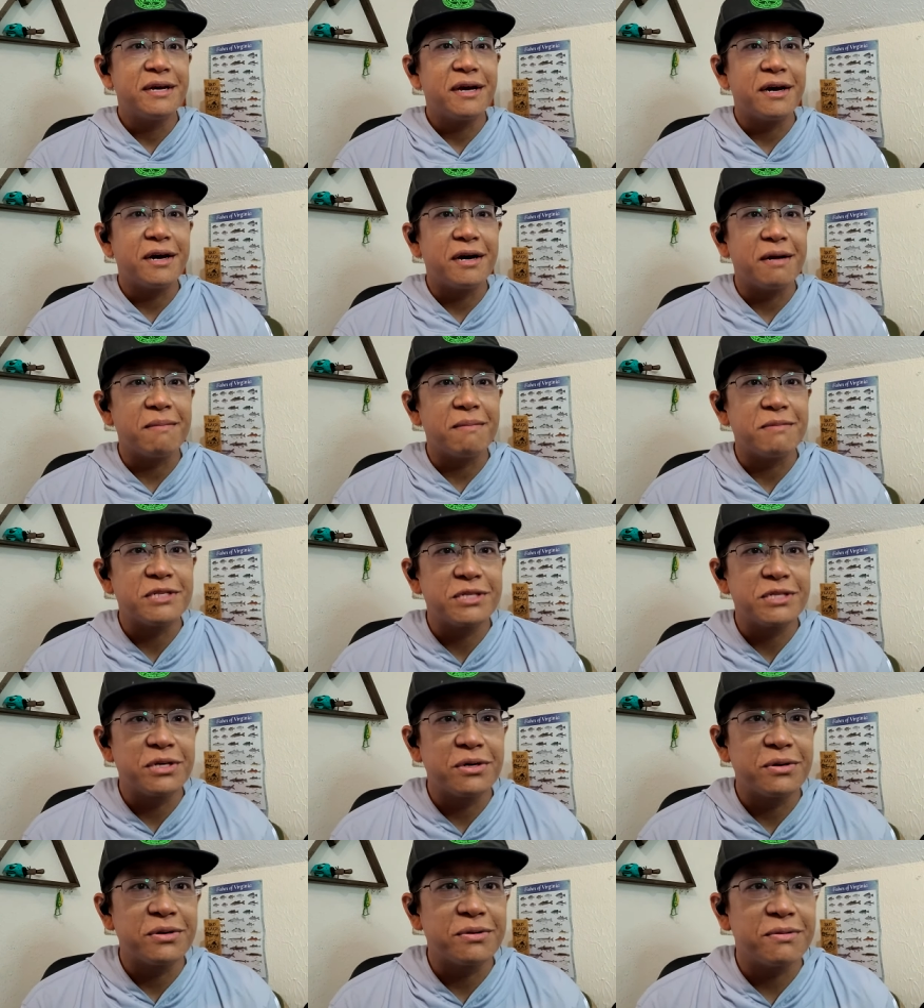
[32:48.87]
Um,
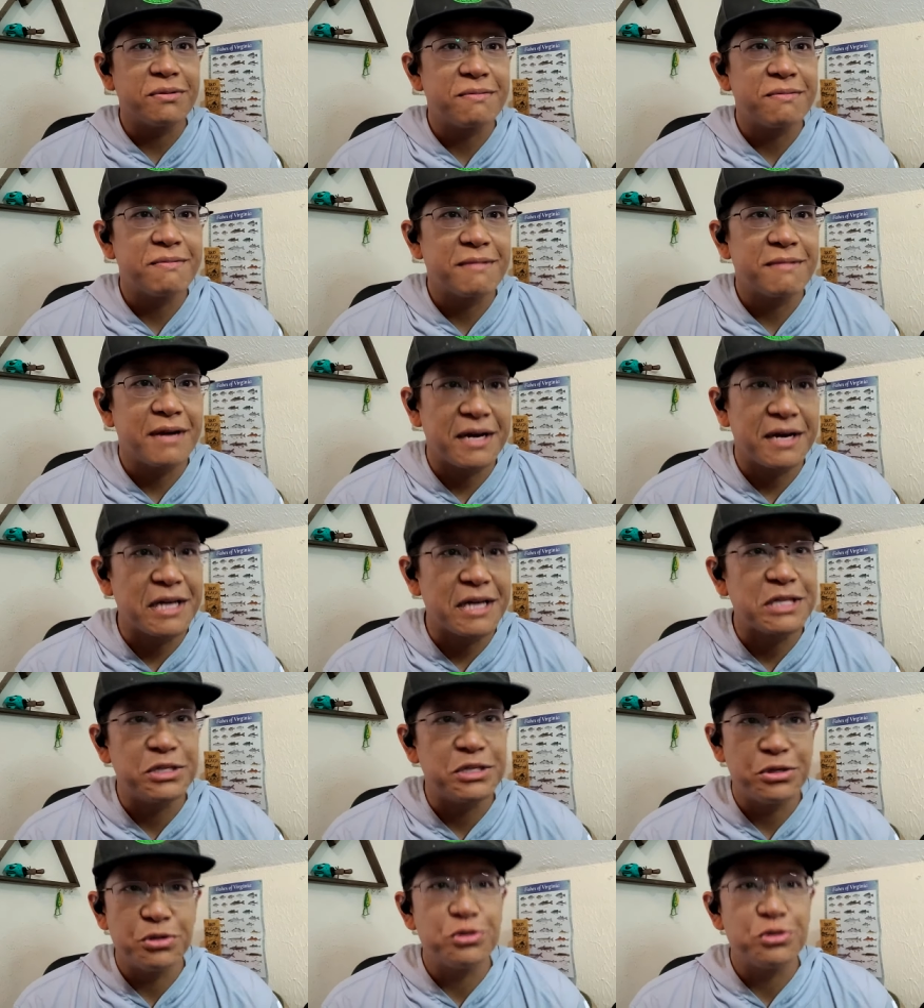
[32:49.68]
so I
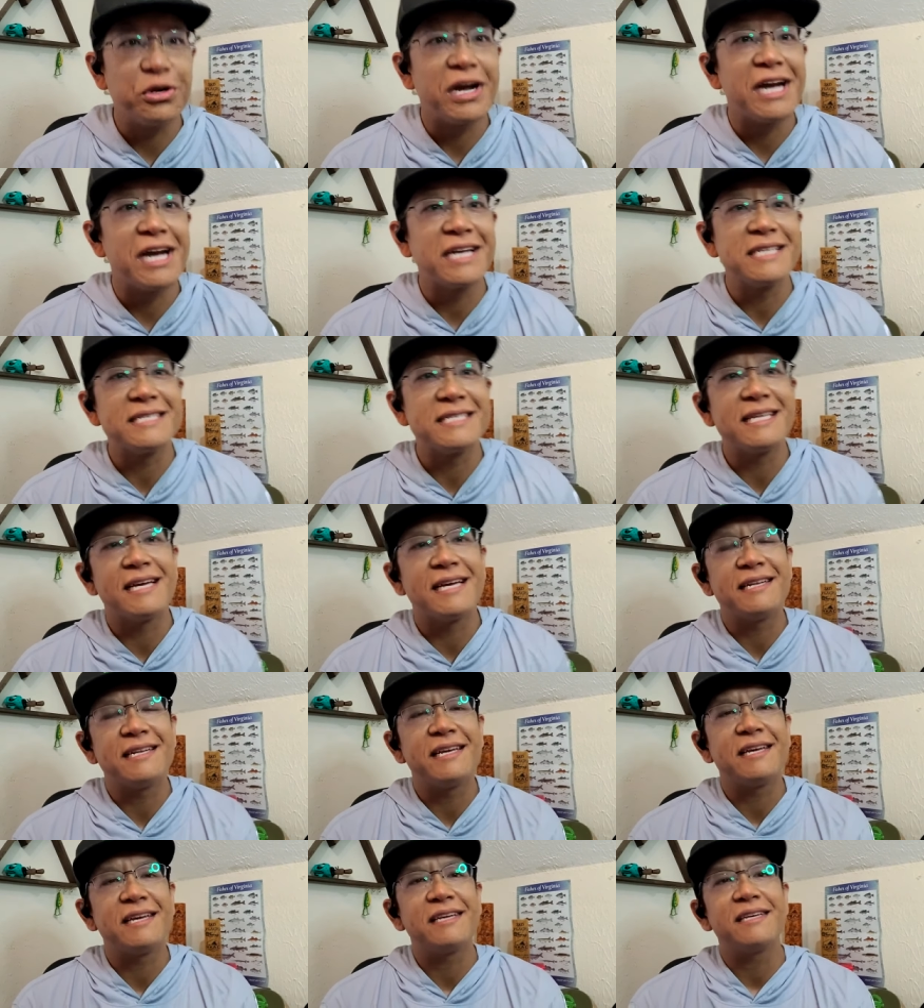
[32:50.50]
got two dragons that
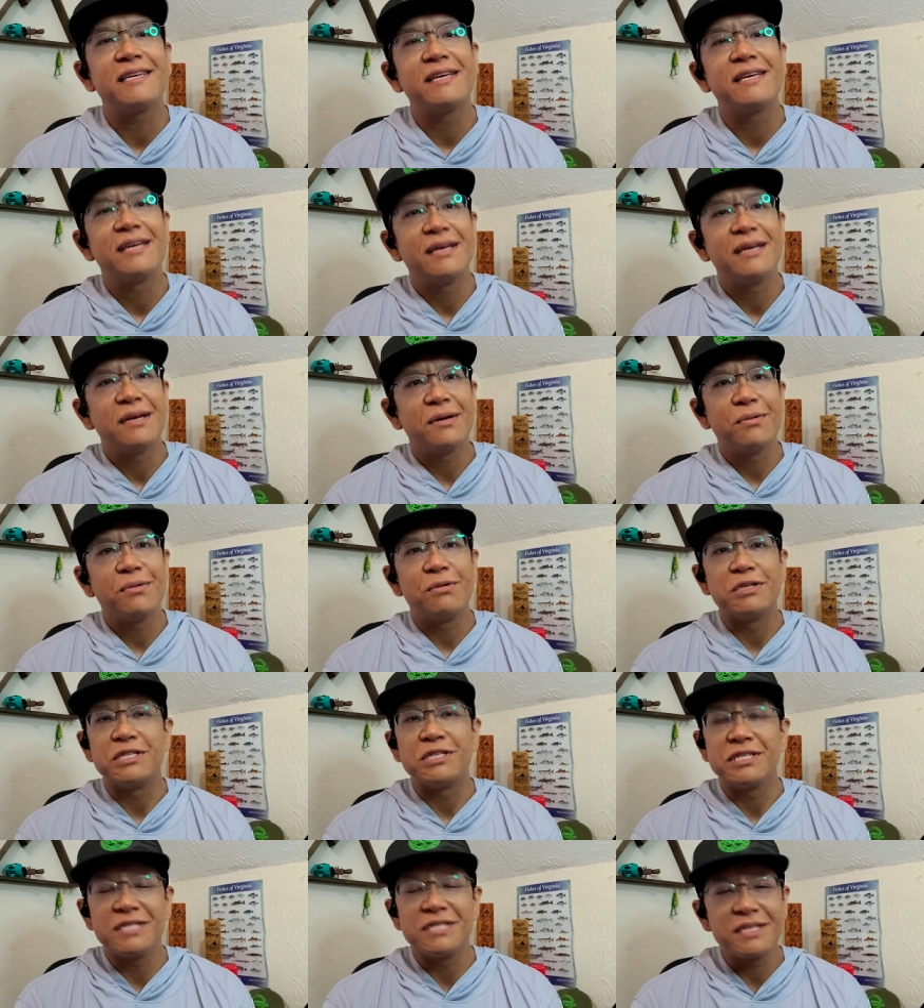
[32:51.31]
day,
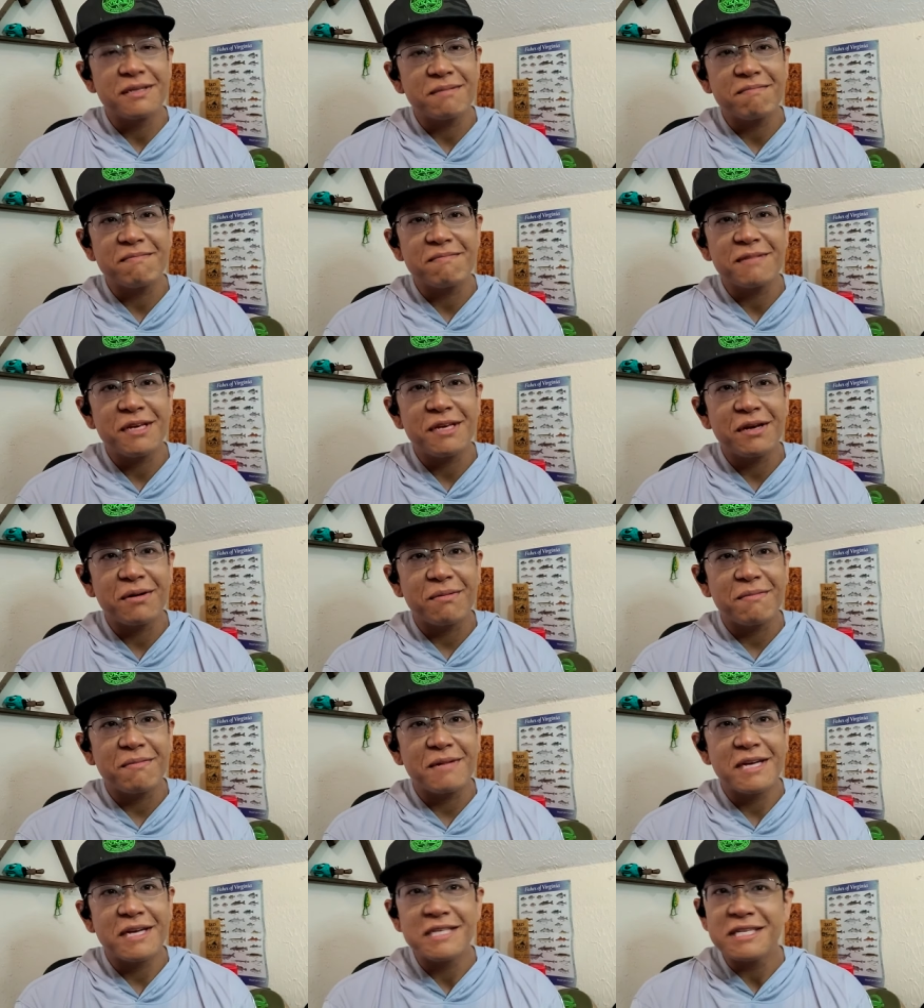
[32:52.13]
which isn't you
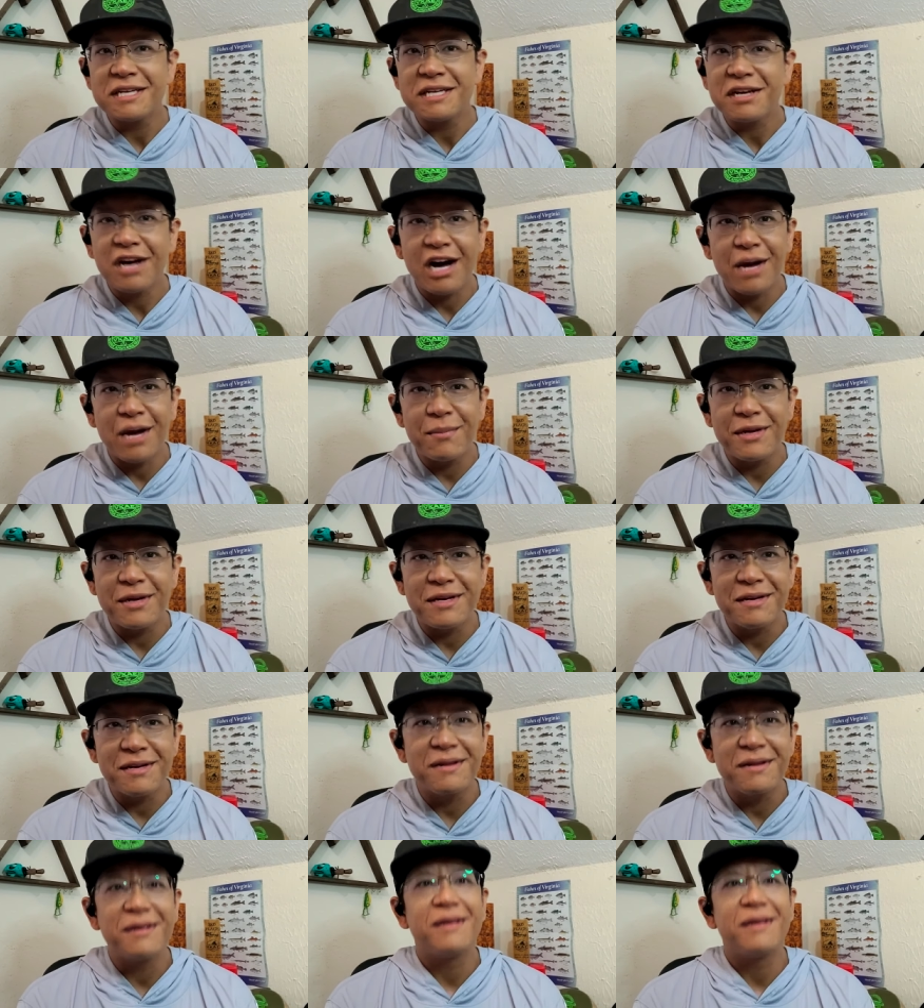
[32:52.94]
know isn't common,